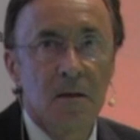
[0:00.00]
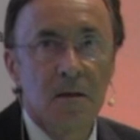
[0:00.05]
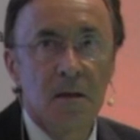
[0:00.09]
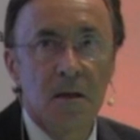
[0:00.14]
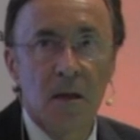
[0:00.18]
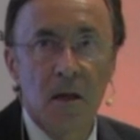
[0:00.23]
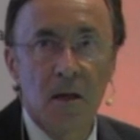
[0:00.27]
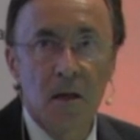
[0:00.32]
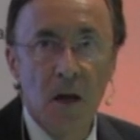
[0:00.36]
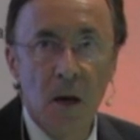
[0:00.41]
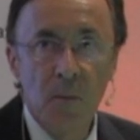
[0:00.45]
than
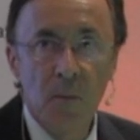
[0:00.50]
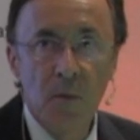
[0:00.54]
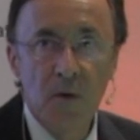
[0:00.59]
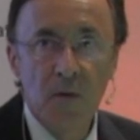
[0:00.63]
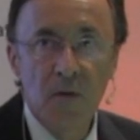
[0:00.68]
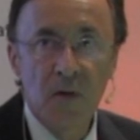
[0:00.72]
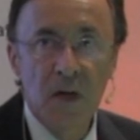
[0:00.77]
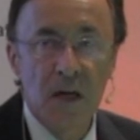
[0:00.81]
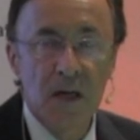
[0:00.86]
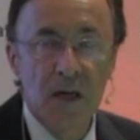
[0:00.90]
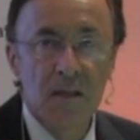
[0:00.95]
the number
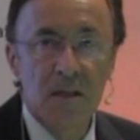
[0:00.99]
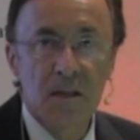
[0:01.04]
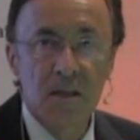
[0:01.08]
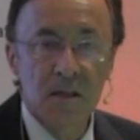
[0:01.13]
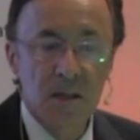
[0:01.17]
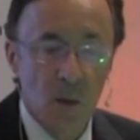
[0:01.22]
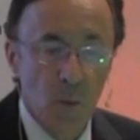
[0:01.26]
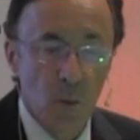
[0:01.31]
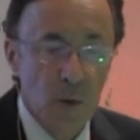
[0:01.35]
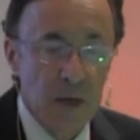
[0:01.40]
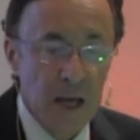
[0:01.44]
of cases
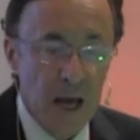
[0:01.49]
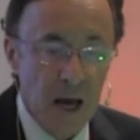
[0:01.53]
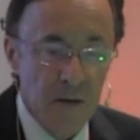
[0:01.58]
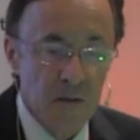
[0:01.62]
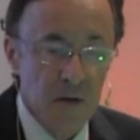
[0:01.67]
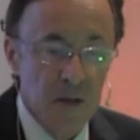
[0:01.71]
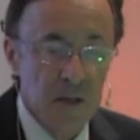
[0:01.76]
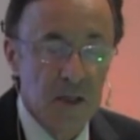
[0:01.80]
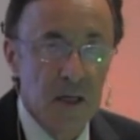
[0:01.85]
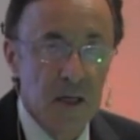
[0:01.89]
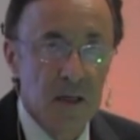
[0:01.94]
that we have
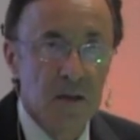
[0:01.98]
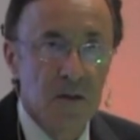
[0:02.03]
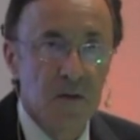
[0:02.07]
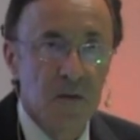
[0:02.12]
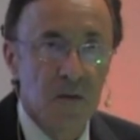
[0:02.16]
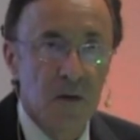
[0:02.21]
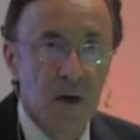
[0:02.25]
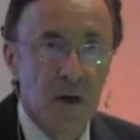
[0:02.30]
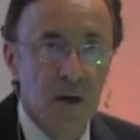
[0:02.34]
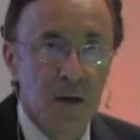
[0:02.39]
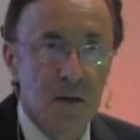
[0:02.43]

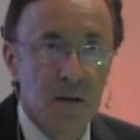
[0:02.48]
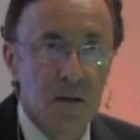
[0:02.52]
identified.